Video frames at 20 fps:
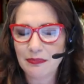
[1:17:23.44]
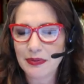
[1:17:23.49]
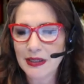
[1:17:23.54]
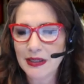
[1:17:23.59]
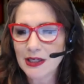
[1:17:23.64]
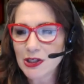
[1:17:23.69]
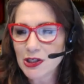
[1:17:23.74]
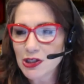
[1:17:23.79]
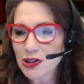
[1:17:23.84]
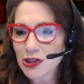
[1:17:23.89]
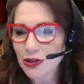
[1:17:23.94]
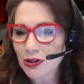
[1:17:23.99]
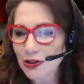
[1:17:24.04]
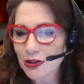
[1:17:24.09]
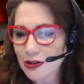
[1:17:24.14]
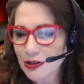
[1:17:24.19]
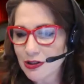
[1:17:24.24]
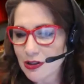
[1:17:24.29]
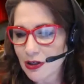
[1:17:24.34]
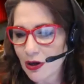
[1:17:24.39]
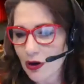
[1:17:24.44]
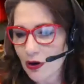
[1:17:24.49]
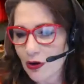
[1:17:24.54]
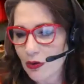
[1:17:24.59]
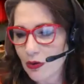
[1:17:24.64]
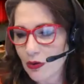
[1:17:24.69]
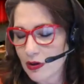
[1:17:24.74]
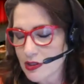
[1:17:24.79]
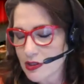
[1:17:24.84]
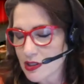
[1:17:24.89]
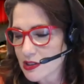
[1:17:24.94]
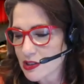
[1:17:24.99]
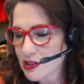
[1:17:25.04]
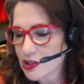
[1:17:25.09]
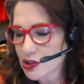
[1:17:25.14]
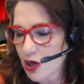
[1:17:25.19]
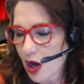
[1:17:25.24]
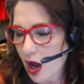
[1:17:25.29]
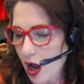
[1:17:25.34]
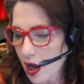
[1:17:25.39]
Be sure to go
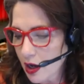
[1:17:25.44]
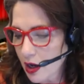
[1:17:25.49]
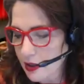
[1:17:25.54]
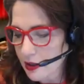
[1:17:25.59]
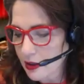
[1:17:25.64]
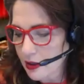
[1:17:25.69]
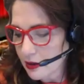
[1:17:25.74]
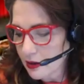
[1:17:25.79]
stalk